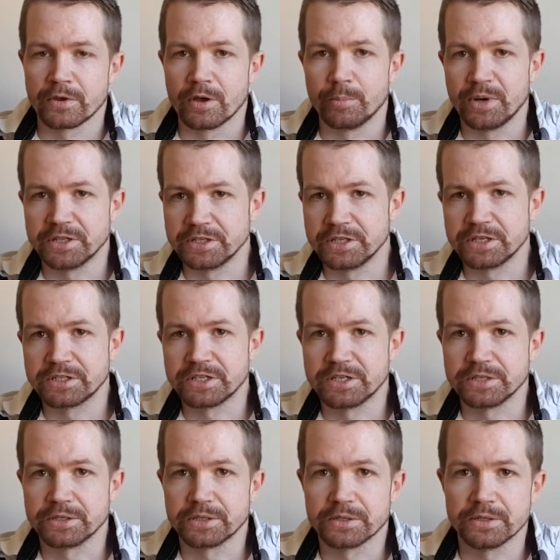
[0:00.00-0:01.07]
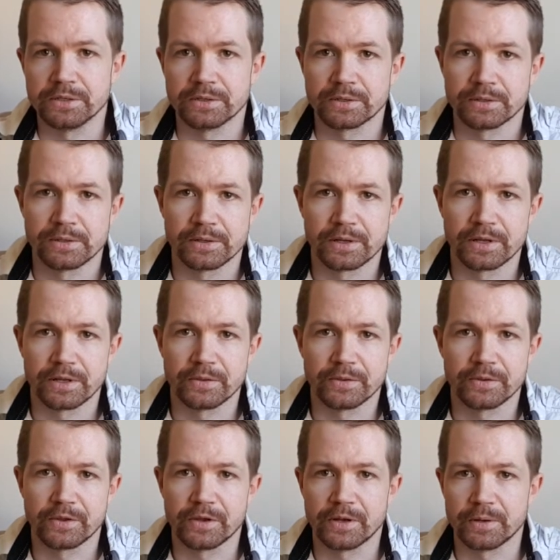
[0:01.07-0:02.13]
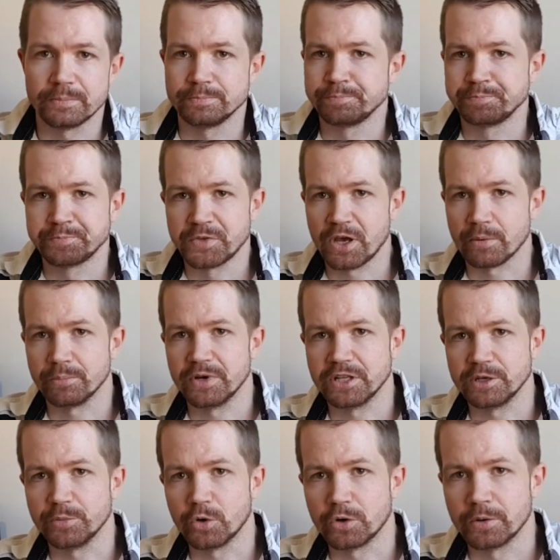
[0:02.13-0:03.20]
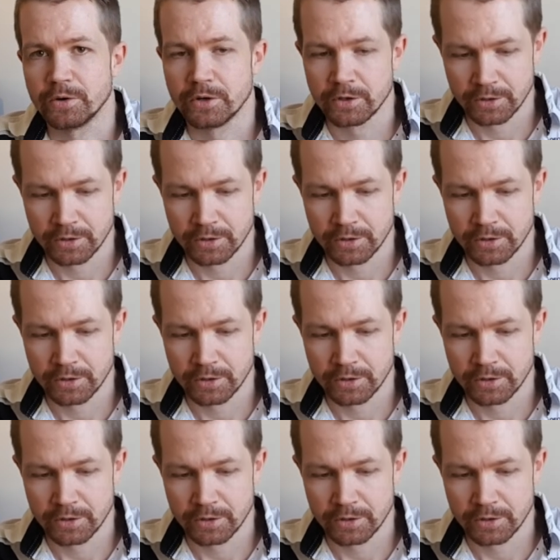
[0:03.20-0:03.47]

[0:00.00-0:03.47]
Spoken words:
Benediktiner, and many more.